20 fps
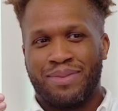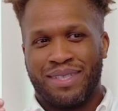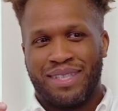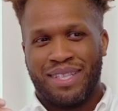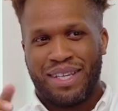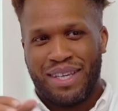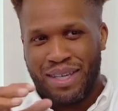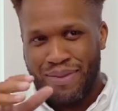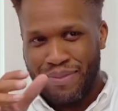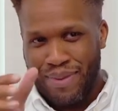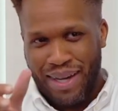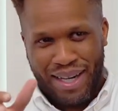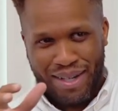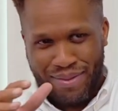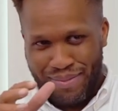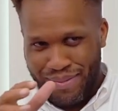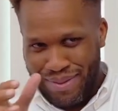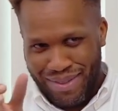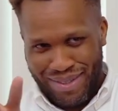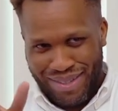until you made
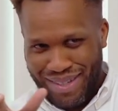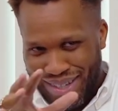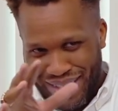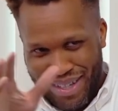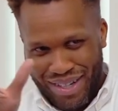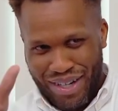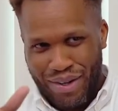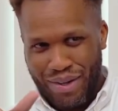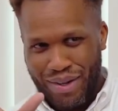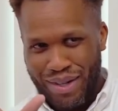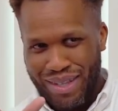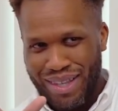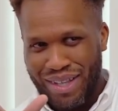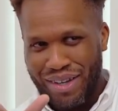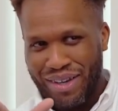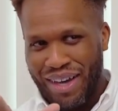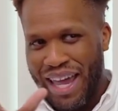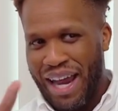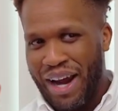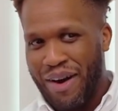a
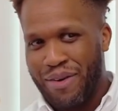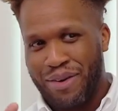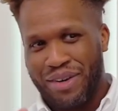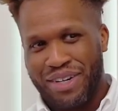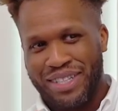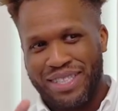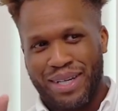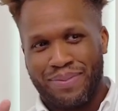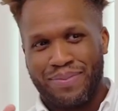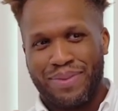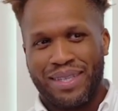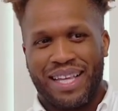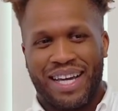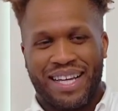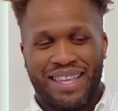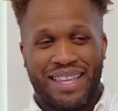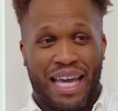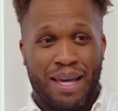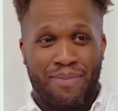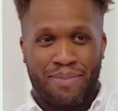little error or something
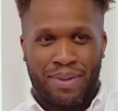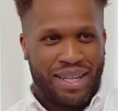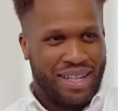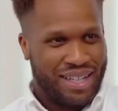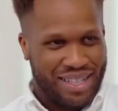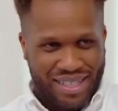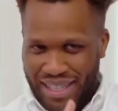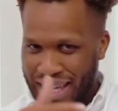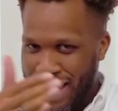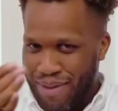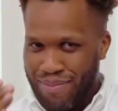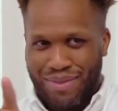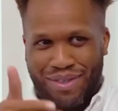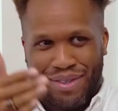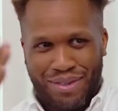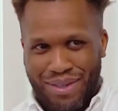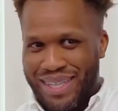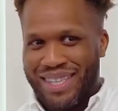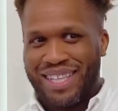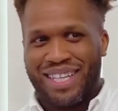like that, but he just kept
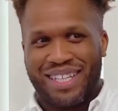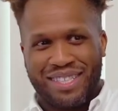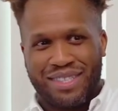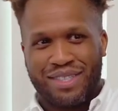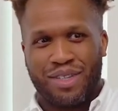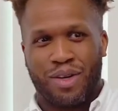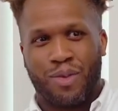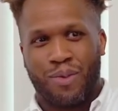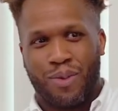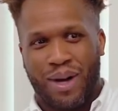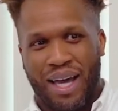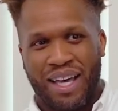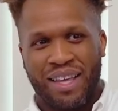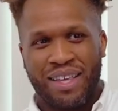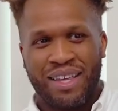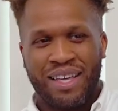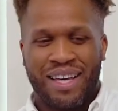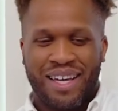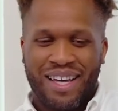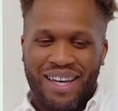doing things so
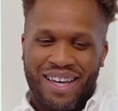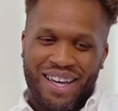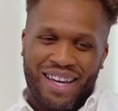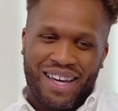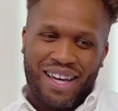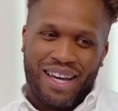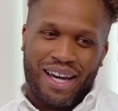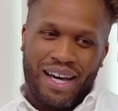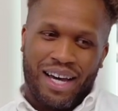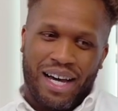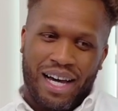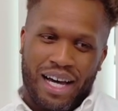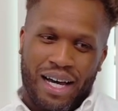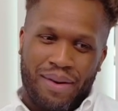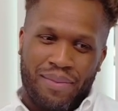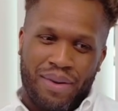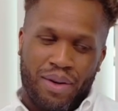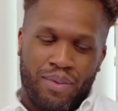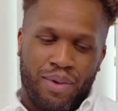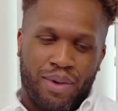well.
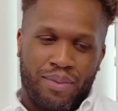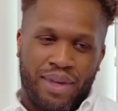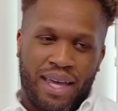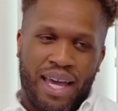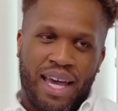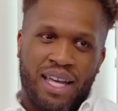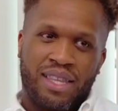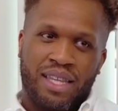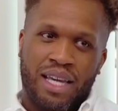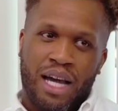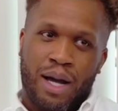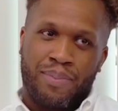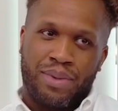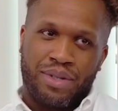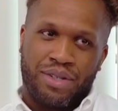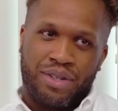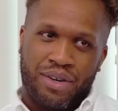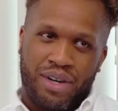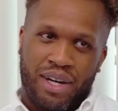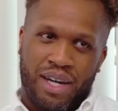And when we had the
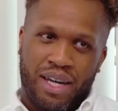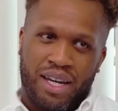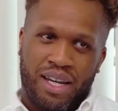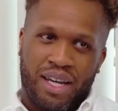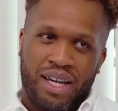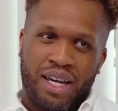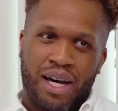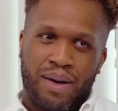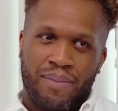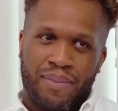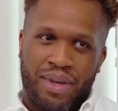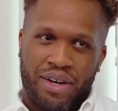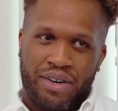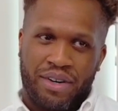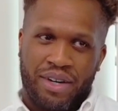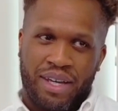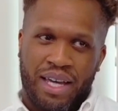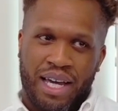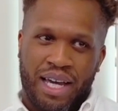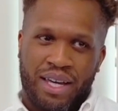opportunity to come here
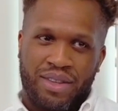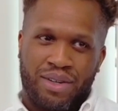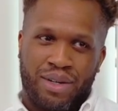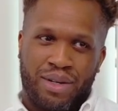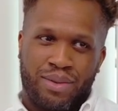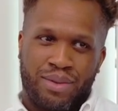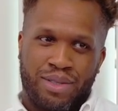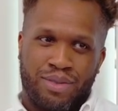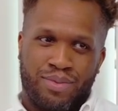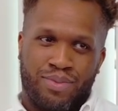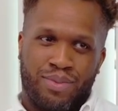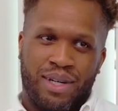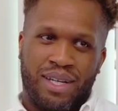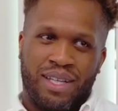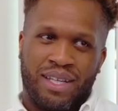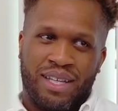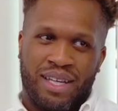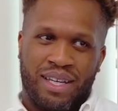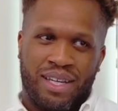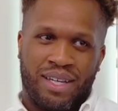together, it was
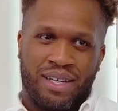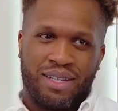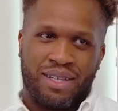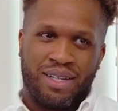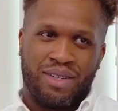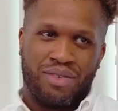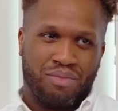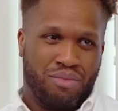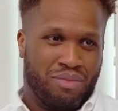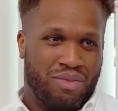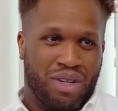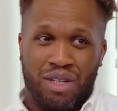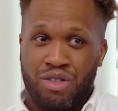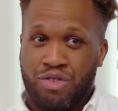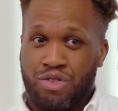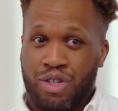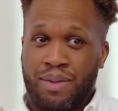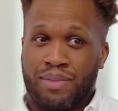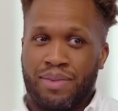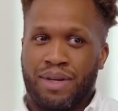really a
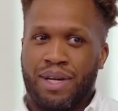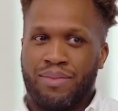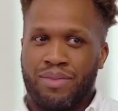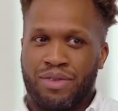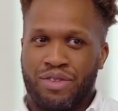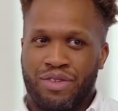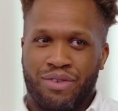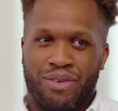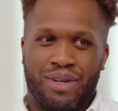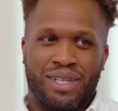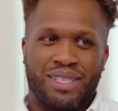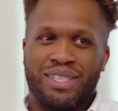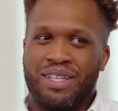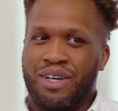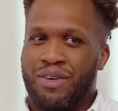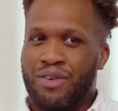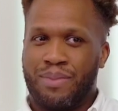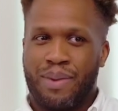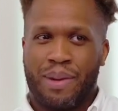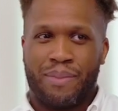dream come true. I
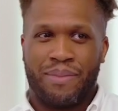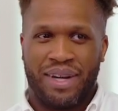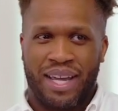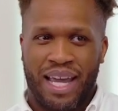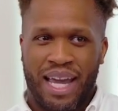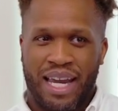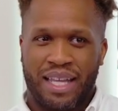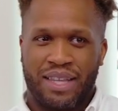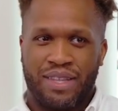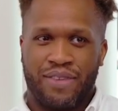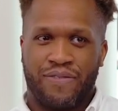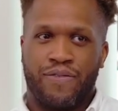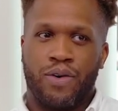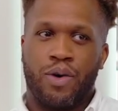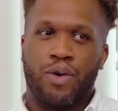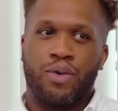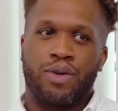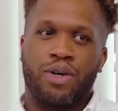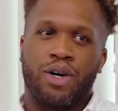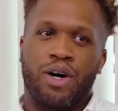still remember getting the
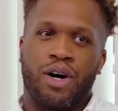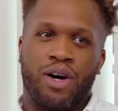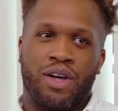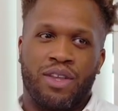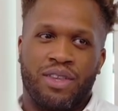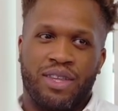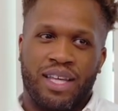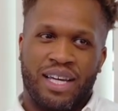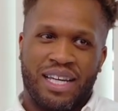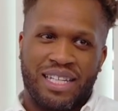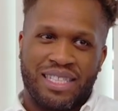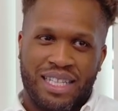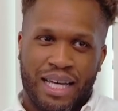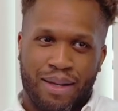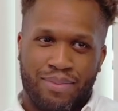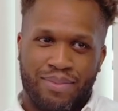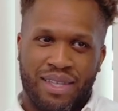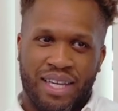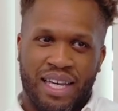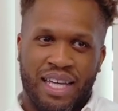phone call and the
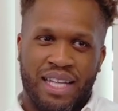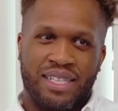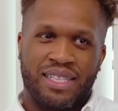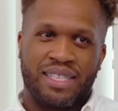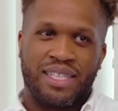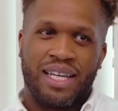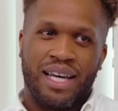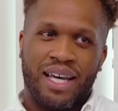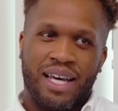acceptance